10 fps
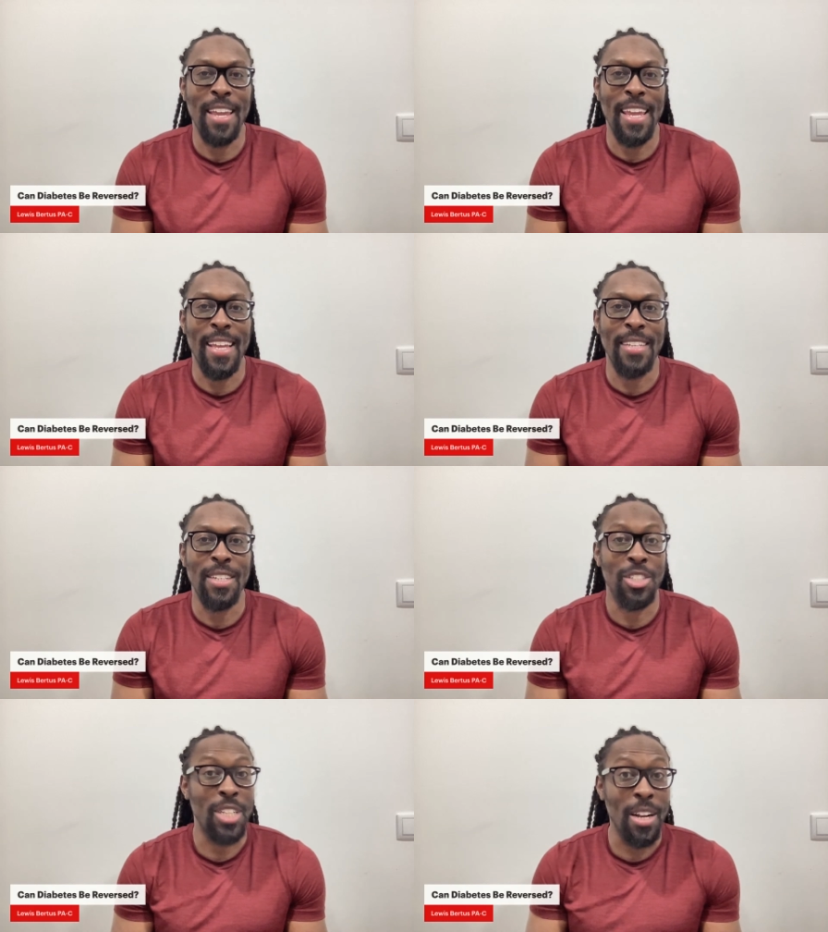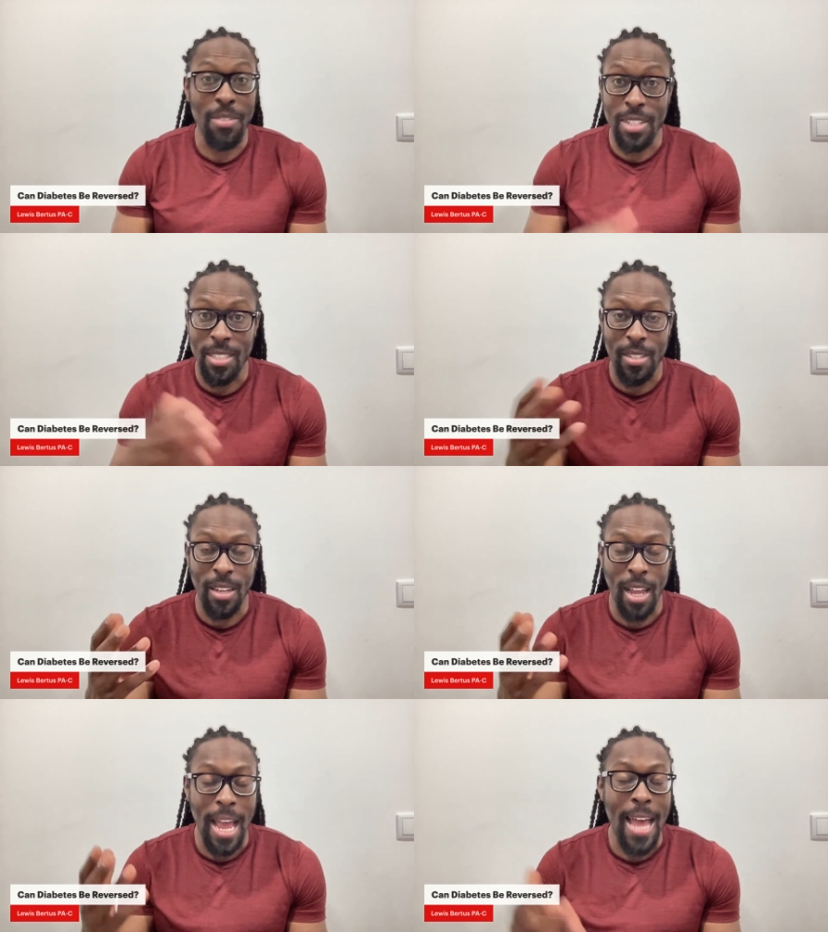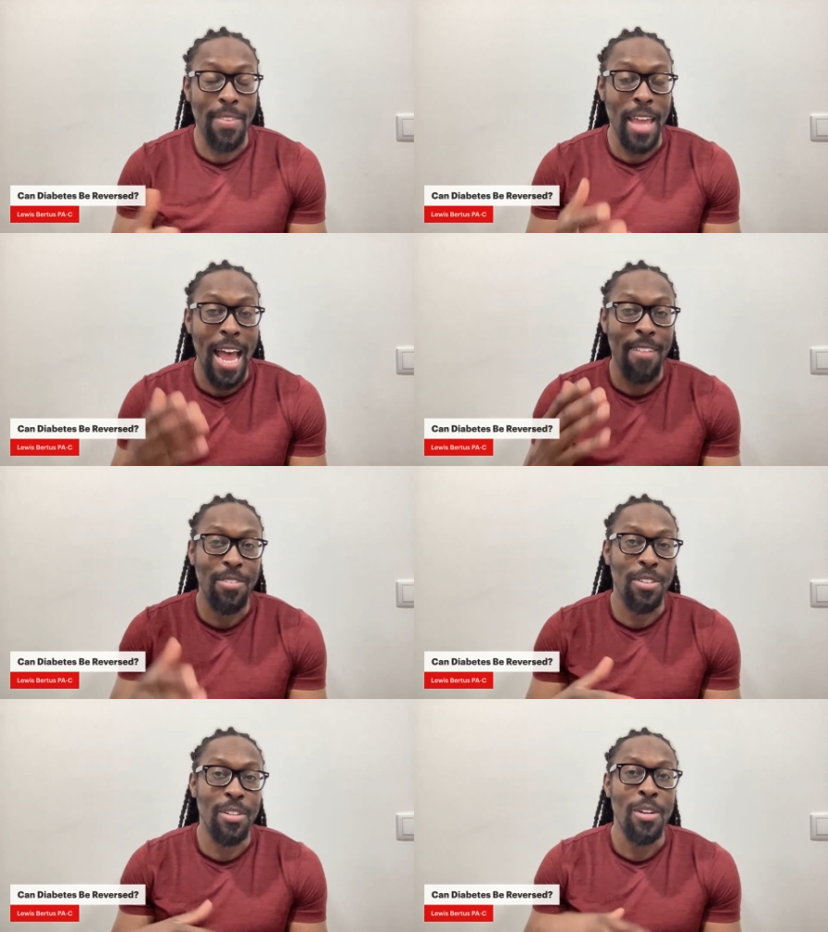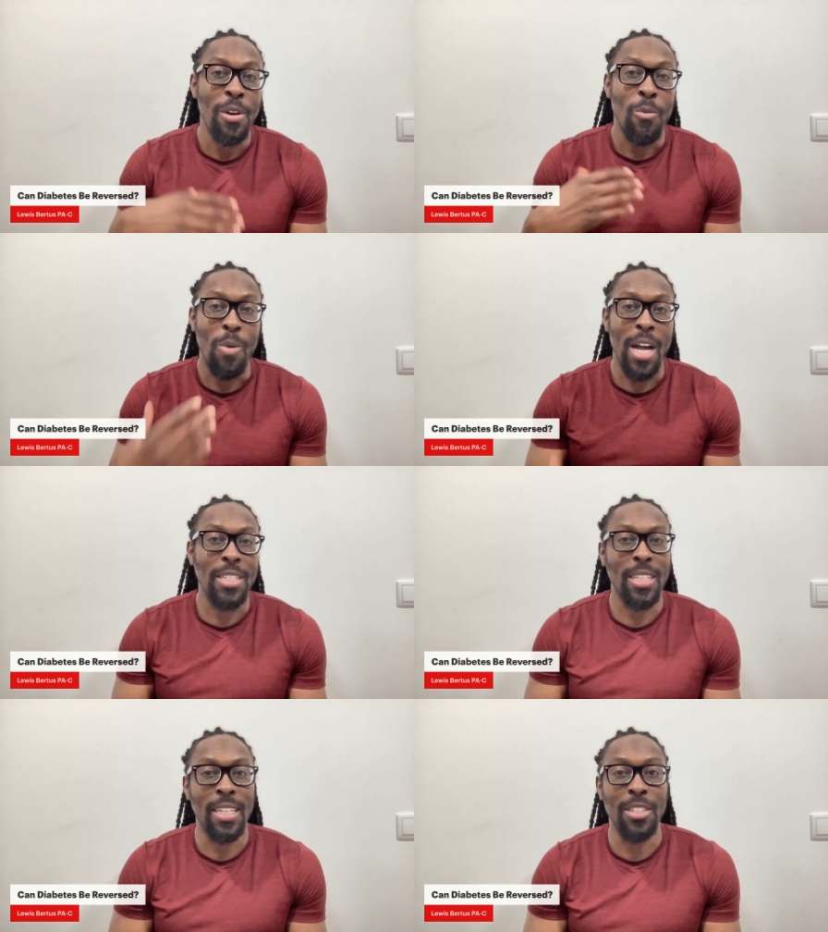and share this after watching.